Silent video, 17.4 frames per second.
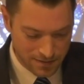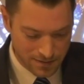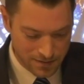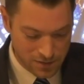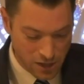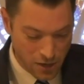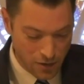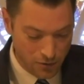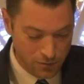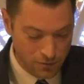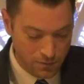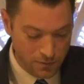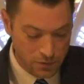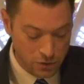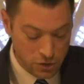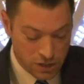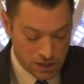
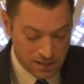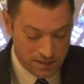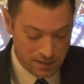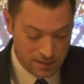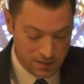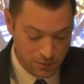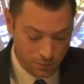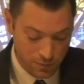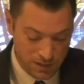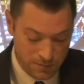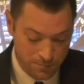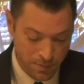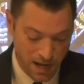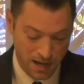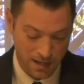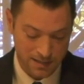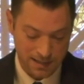So Jesus
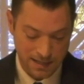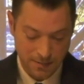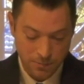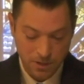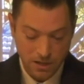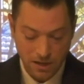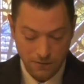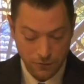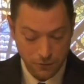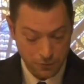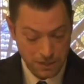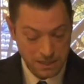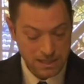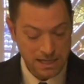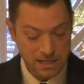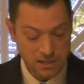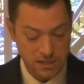responds, and I'm going to give three
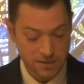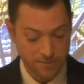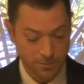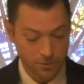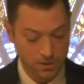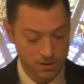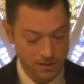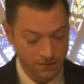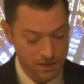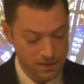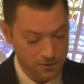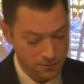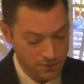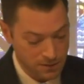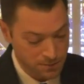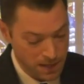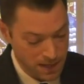teaching points of his
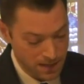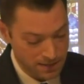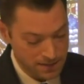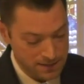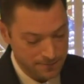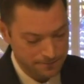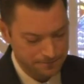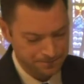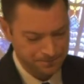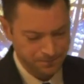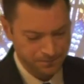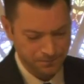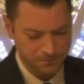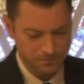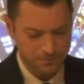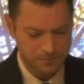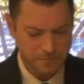response.
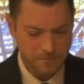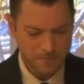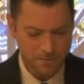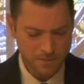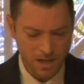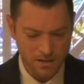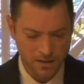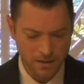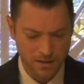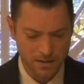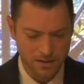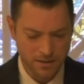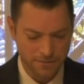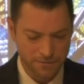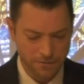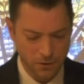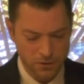The,
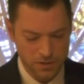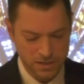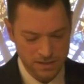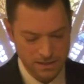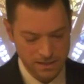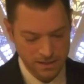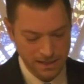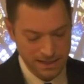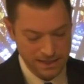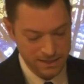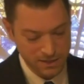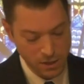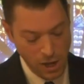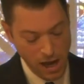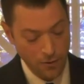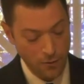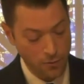the first,
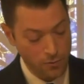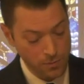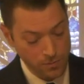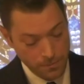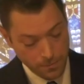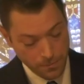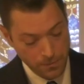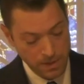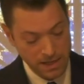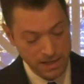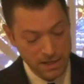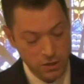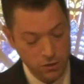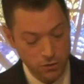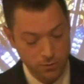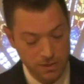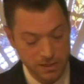his
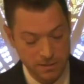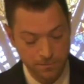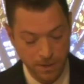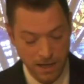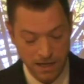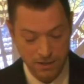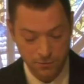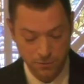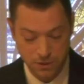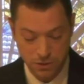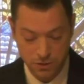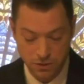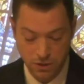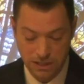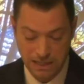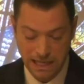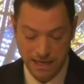initial response, which you
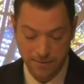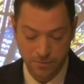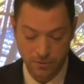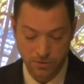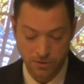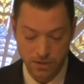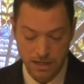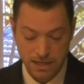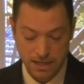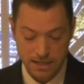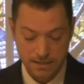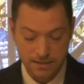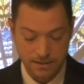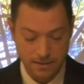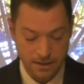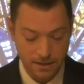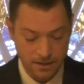could label
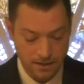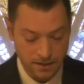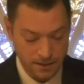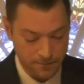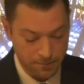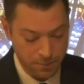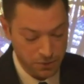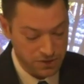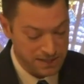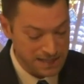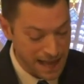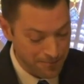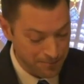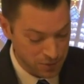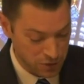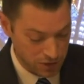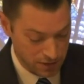his, uh,
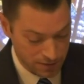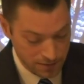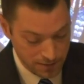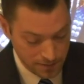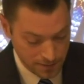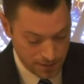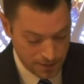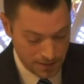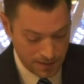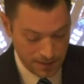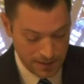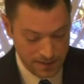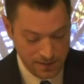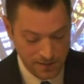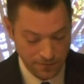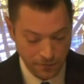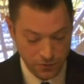perception,
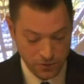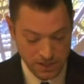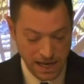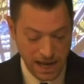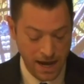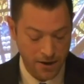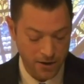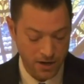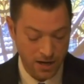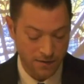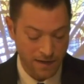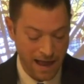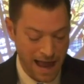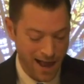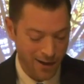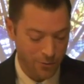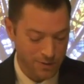is the first area of
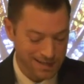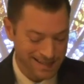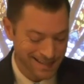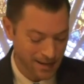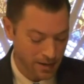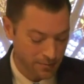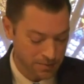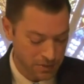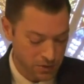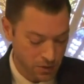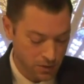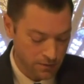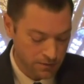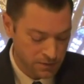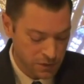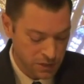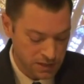how we
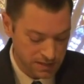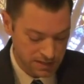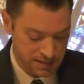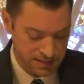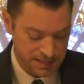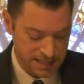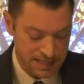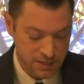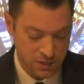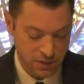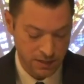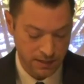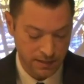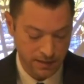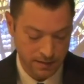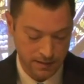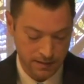observe Jesus' teaching.